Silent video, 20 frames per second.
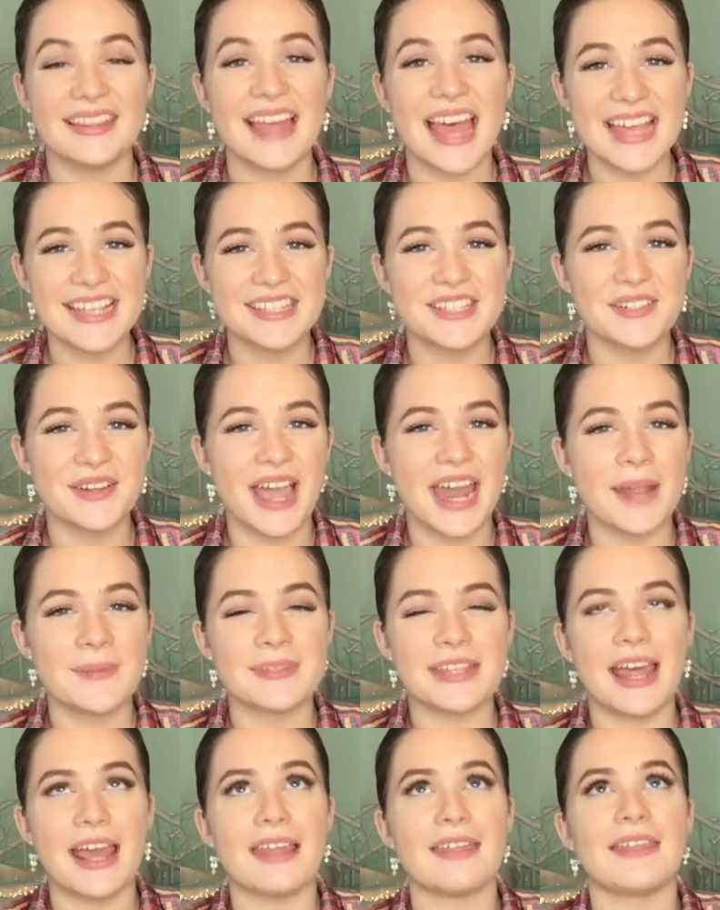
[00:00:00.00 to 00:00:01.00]
The last two
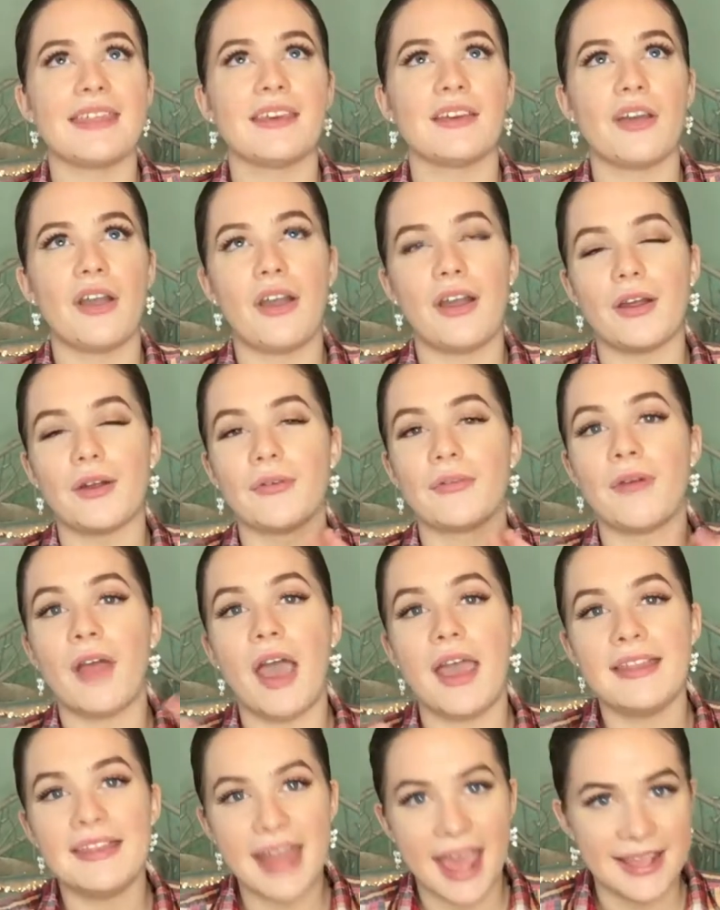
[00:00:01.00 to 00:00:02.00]
items that I think are
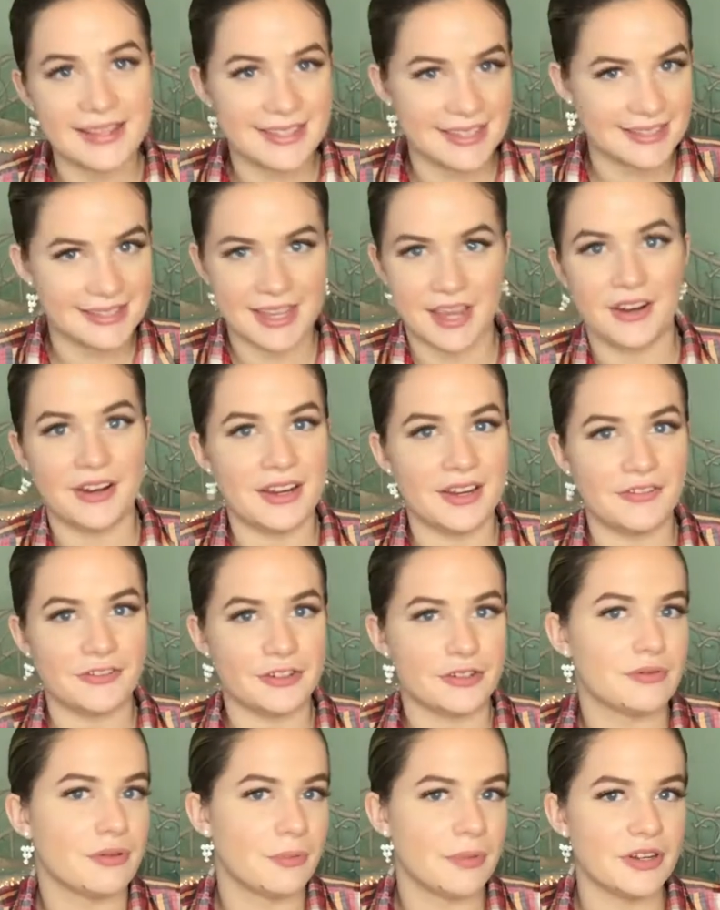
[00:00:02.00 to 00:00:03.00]
necessary
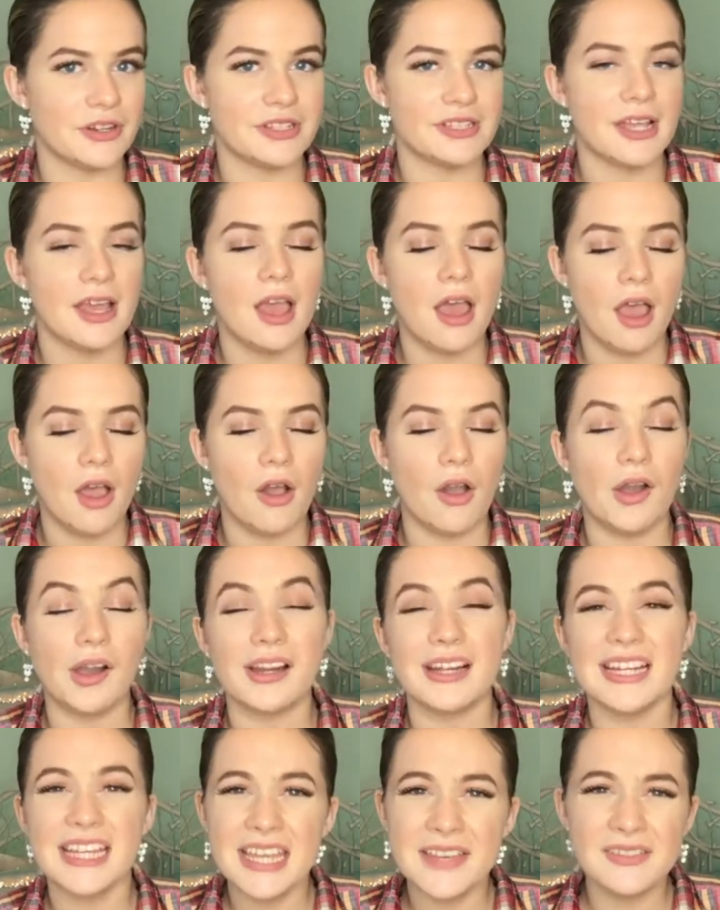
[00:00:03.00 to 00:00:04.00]
for swimmers,
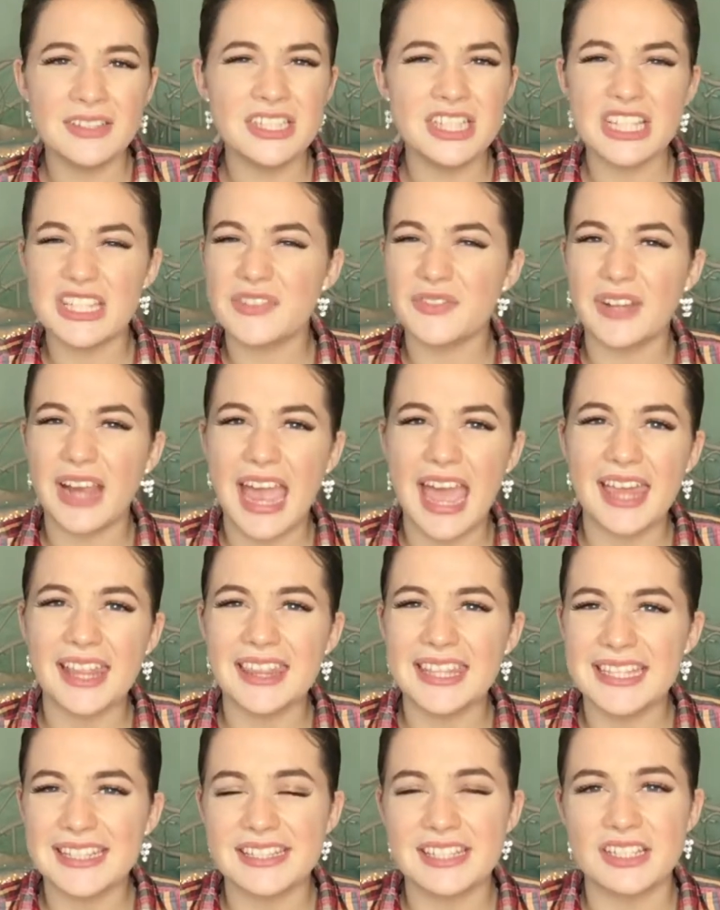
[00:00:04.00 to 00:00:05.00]
or even just for
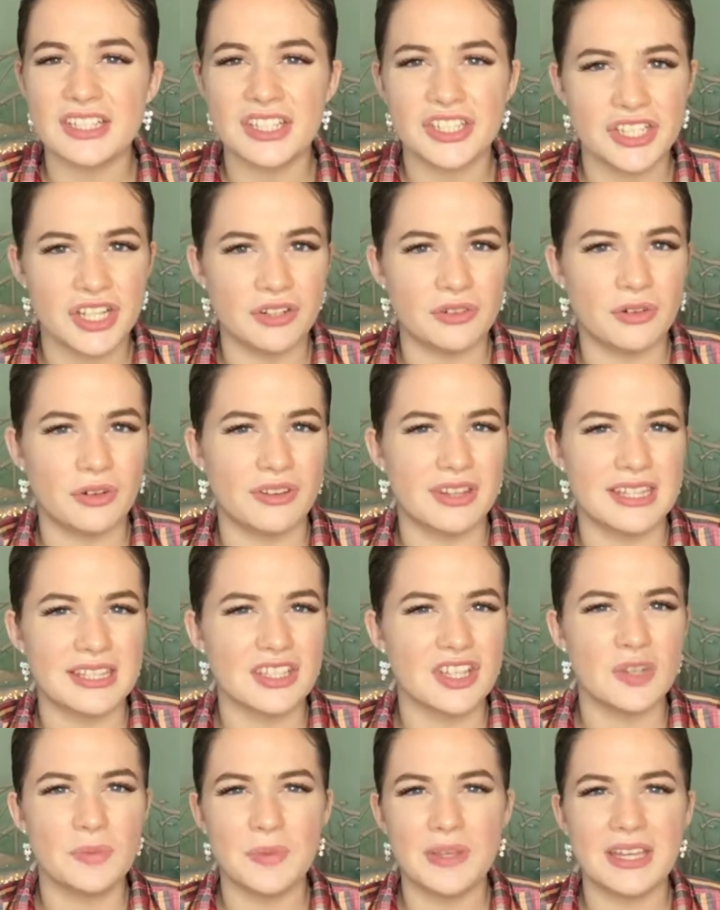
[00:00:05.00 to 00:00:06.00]
athletes in general.
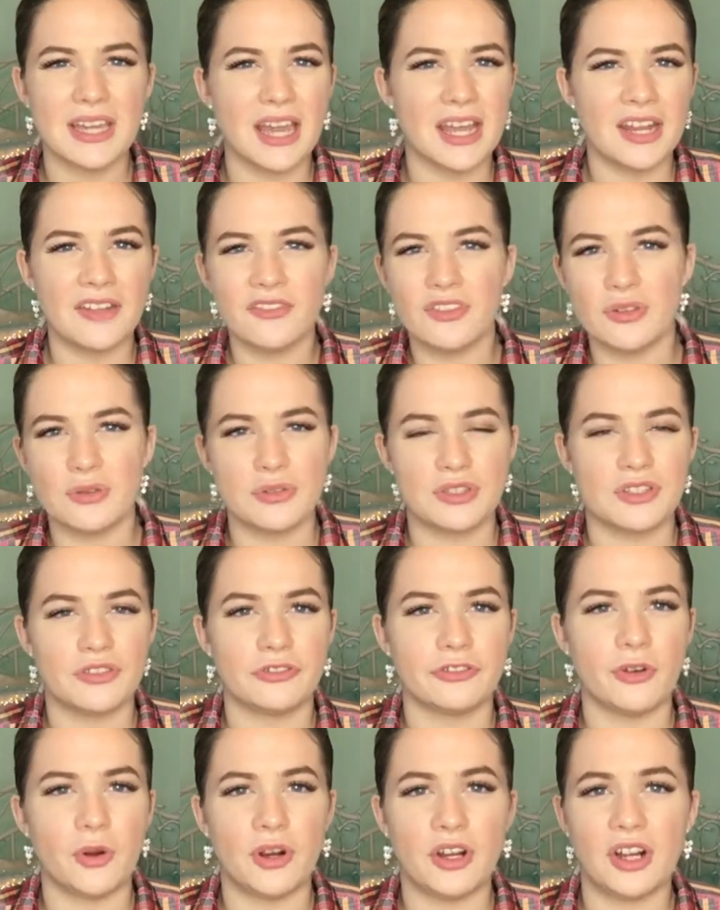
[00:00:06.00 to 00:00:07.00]
This could be kind of used
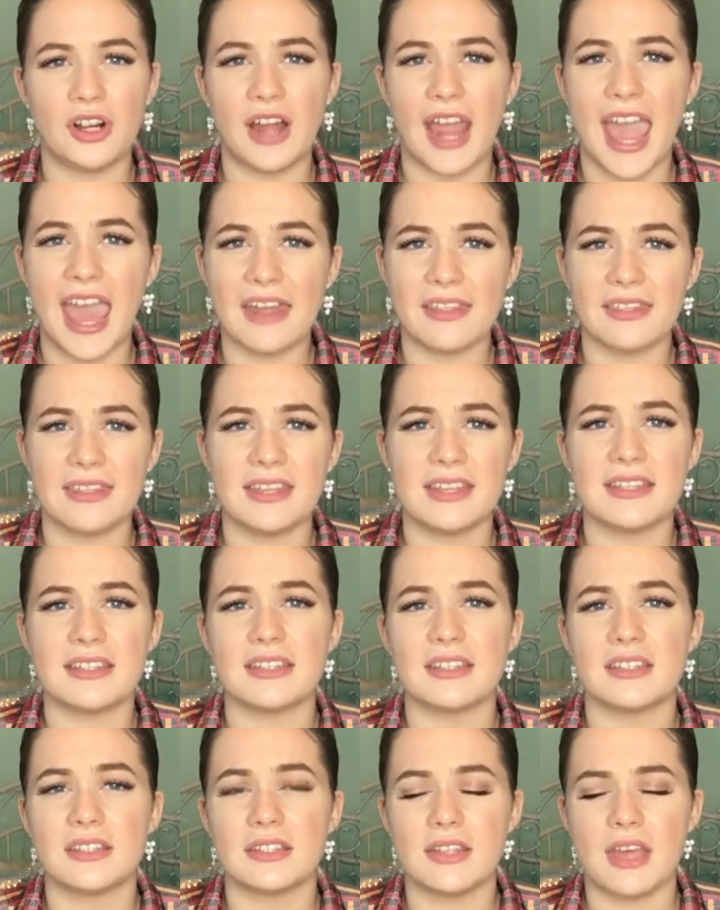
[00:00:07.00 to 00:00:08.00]
for
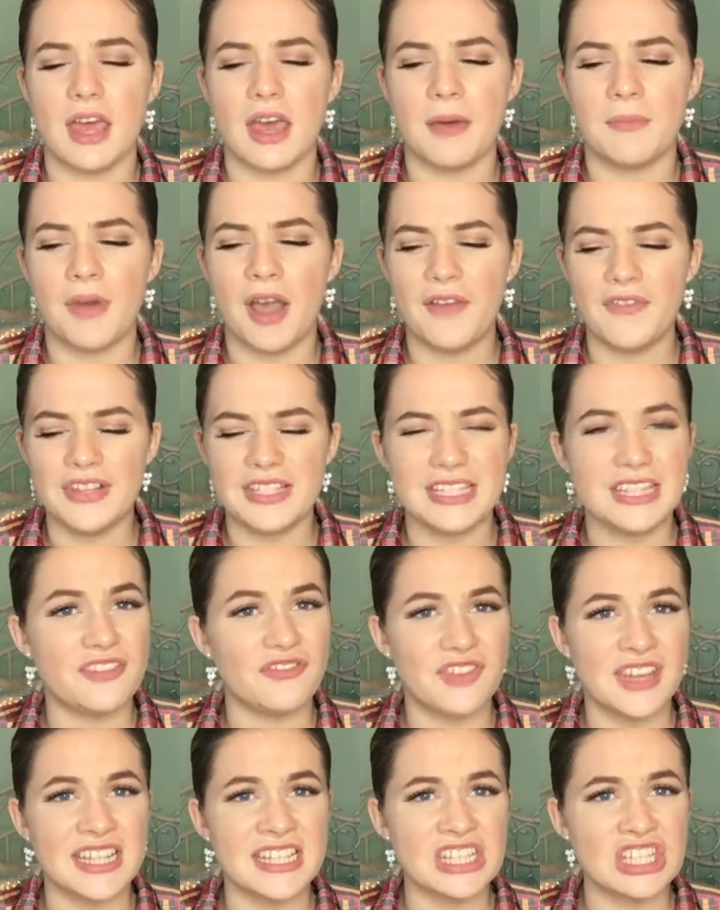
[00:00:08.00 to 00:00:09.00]
athletes. Obviously the
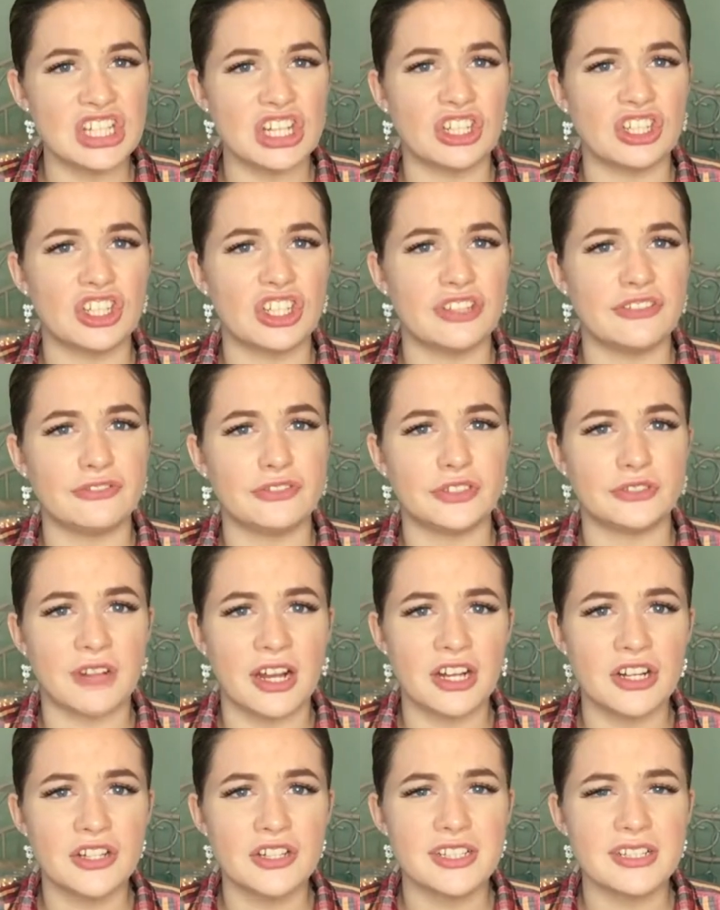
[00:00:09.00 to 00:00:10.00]
fins aren't good for
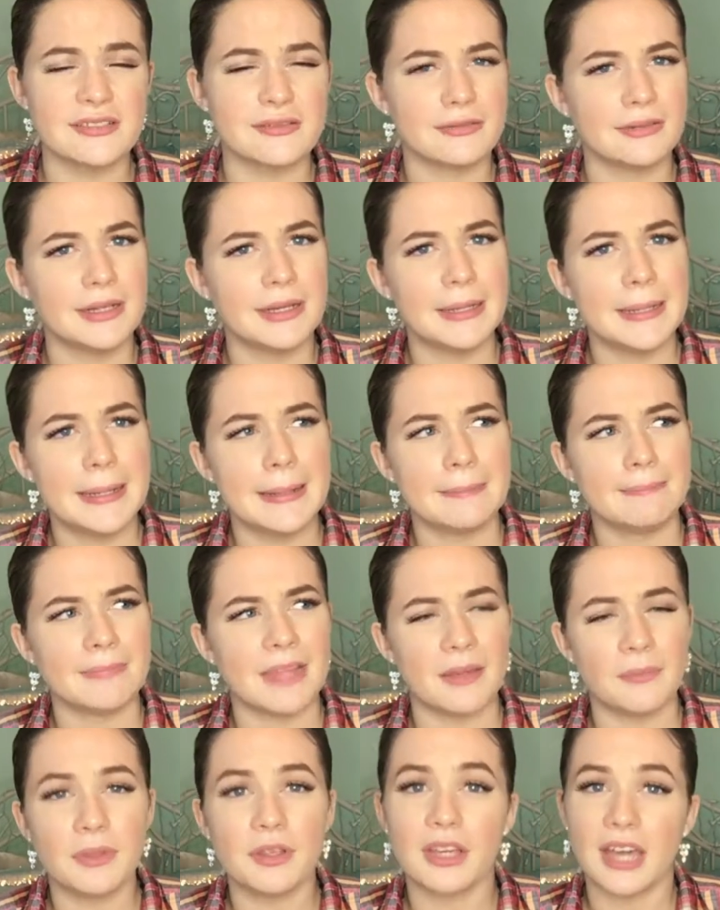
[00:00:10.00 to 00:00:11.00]
runners.
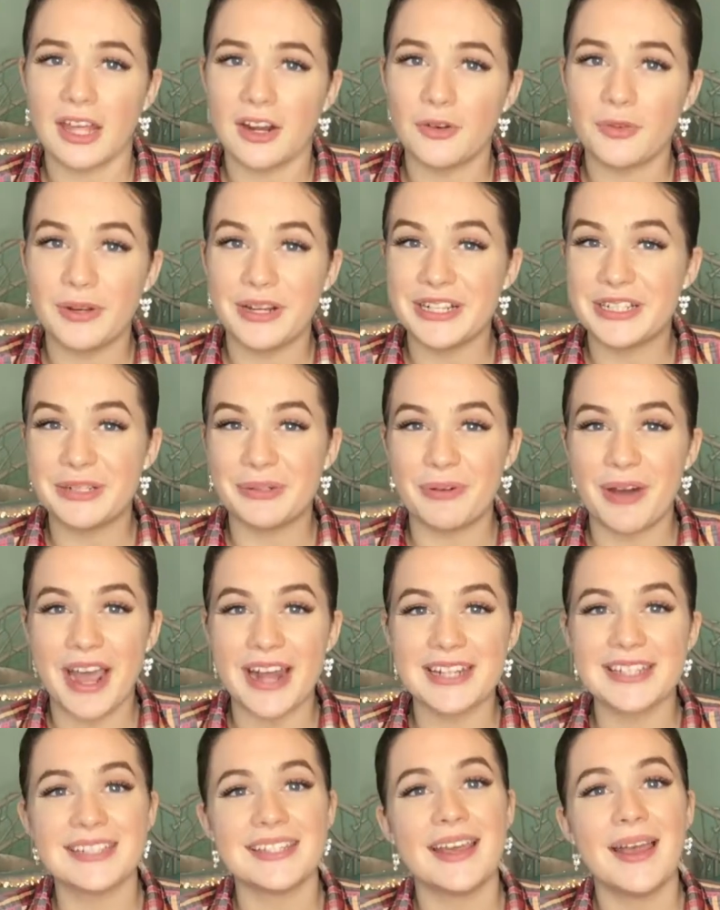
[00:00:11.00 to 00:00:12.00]
That'd be kind of weird to
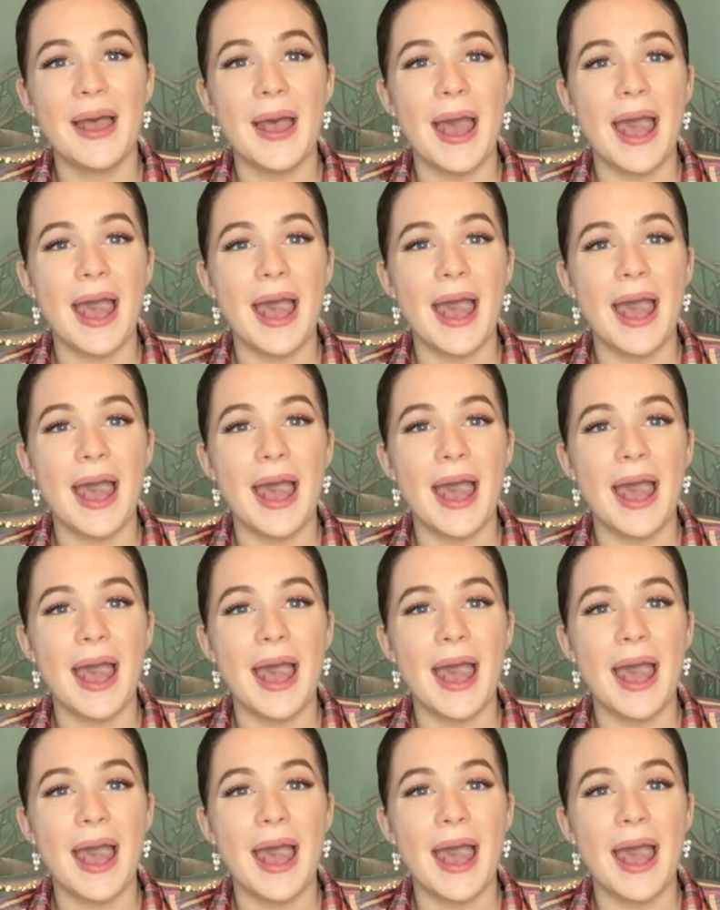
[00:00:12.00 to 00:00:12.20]
watch.